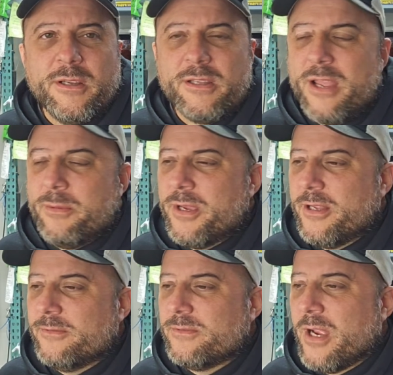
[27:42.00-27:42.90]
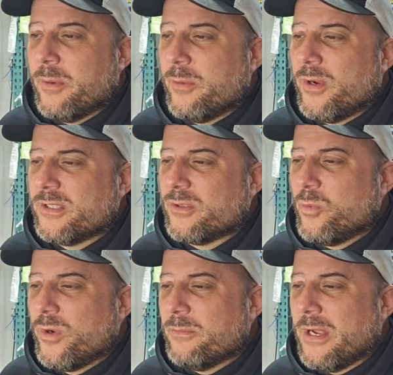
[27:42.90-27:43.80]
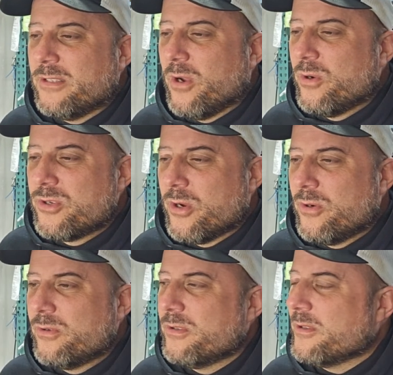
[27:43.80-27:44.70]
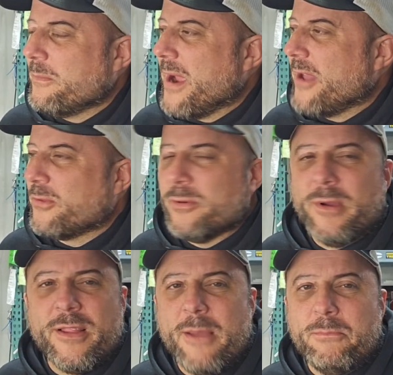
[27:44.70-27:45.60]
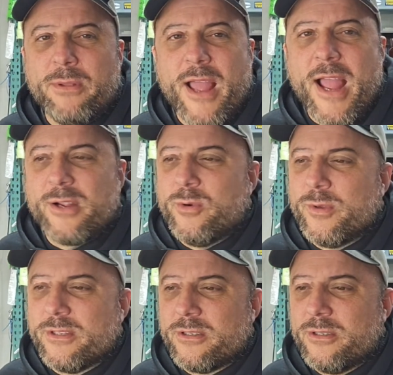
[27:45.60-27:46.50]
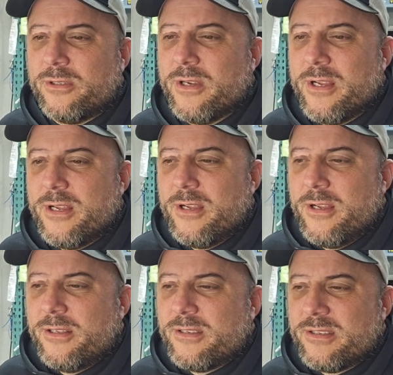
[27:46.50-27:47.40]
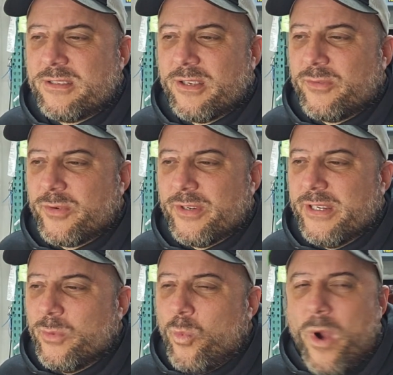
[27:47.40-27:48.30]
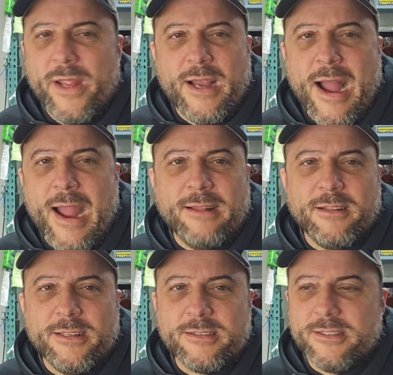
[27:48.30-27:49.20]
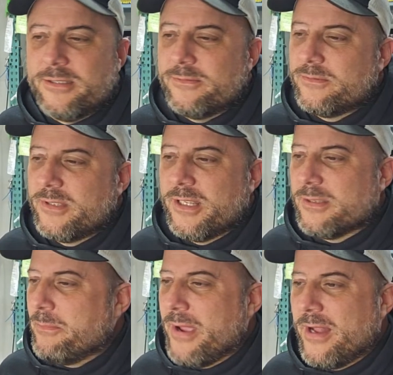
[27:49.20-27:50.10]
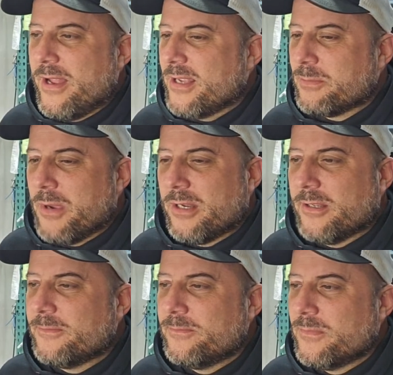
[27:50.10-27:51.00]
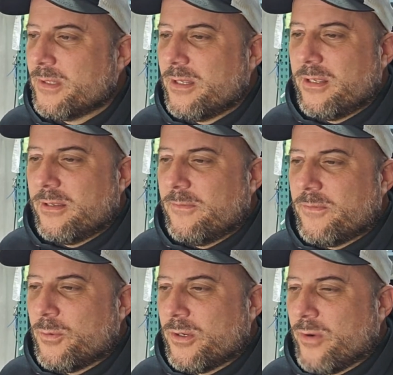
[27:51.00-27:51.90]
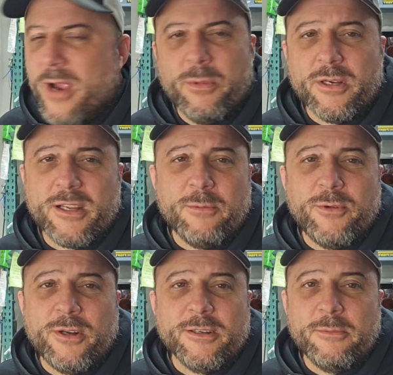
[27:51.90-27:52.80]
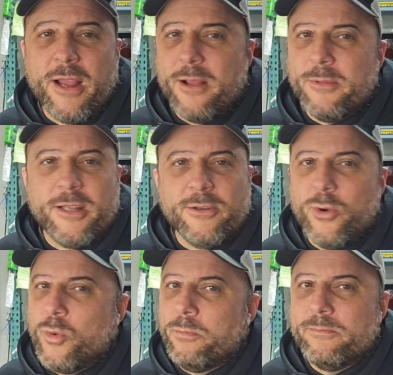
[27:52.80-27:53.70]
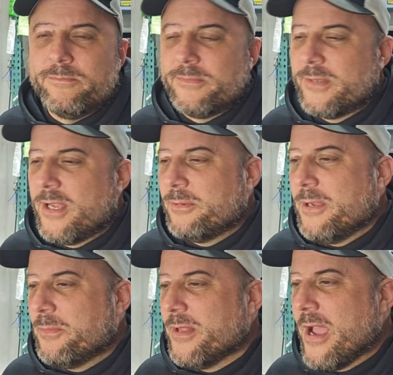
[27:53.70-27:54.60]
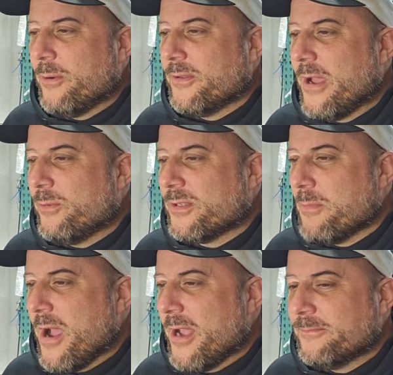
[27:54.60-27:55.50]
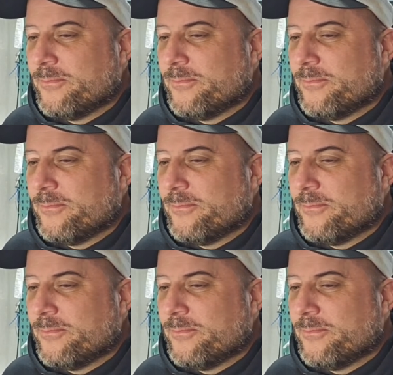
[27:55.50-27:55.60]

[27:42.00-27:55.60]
Came in every once the one in my dojo, the bathroom, that black one with little silvery white highlights in it. It's a badass betta. One grandmother kept wanting to buy. I'm like, nope, I'm keeping that one. That one's mine.